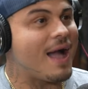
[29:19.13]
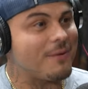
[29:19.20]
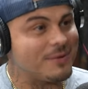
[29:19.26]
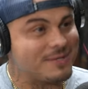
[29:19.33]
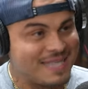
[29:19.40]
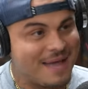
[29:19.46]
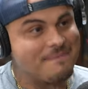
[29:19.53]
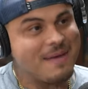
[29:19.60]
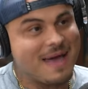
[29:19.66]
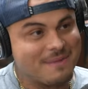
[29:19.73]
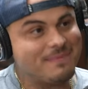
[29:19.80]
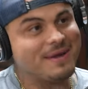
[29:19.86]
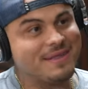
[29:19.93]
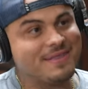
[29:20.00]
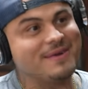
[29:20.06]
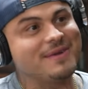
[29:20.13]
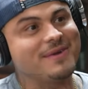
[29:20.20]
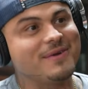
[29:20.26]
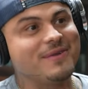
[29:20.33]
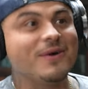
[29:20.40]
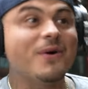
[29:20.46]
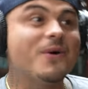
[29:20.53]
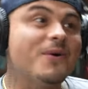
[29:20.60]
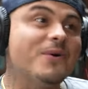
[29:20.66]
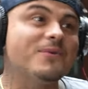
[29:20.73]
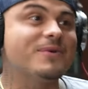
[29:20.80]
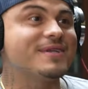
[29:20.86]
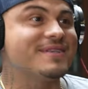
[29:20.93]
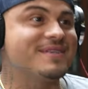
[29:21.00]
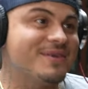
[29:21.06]
I was that bad brother, you know. The oh,
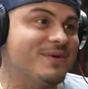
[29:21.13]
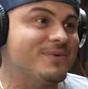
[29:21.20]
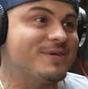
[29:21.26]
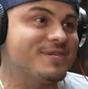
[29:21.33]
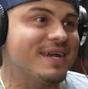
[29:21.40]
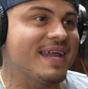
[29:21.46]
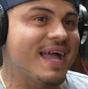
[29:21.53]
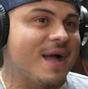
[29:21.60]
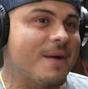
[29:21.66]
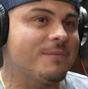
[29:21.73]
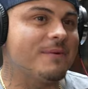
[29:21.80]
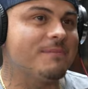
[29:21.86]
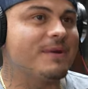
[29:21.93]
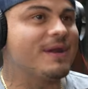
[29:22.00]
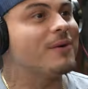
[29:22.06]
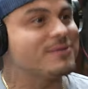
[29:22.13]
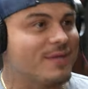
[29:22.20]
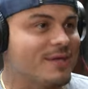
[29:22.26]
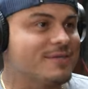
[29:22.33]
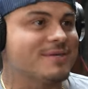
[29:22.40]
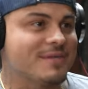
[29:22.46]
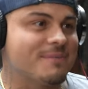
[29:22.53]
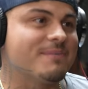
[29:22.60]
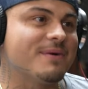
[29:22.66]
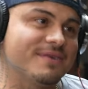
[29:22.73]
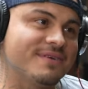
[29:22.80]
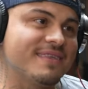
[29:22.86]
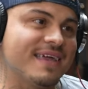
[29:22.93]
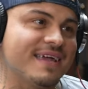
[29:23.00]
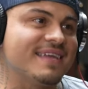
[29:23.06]
we're, you know, we're trying to help him, but I was also the
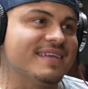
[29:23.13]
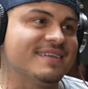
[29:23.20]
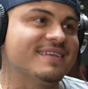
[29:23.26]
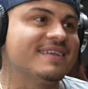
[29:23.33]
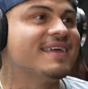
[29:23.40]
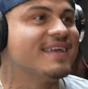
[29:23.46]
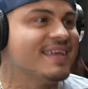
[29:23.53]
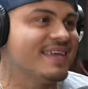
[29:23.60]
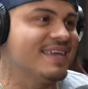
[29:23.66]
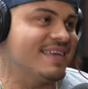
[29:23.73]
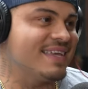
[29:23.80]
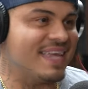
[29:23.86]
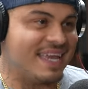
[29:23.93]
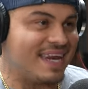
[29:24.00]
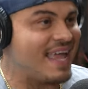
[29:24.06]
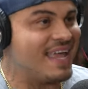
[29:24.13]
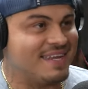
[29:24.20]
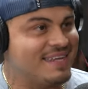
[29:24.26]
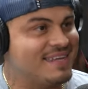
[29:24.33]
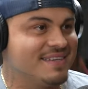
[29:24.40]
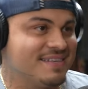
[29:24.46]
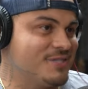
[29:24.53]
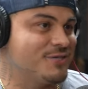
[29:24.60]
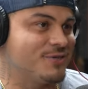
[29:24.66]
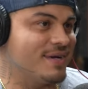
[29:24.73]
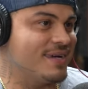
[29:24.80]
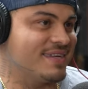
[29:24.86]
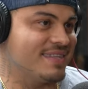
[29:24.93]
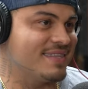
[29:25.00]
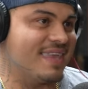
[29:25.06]
brother that can get any
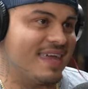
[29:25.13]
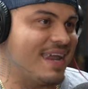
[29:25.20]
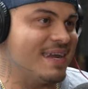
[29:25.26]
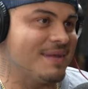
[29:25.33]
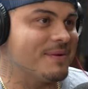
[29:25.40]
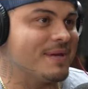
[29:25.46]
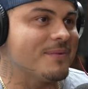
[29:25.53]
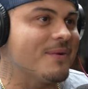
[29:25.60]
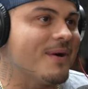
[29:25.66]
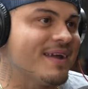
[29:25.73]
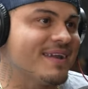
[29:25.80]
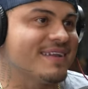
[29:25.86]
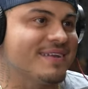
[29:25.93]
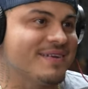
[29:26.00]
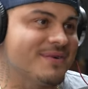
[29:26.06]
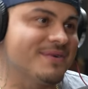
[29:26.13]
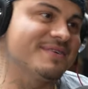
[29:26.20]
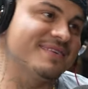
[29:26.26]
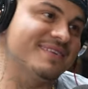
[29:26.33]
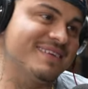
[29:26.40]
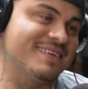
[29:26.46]
drug that anybody wanted, you know.